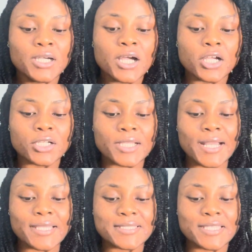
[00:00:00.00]
Our
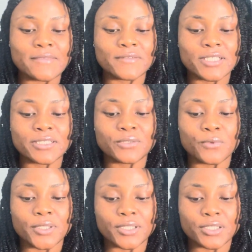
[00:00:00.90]
guys definitely
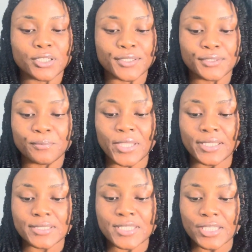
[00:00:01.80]
wanted her to pay
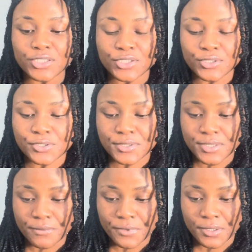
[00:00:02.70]
attention to
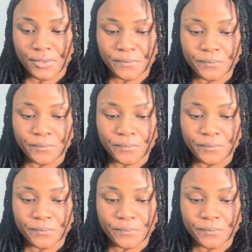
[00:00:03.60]
something.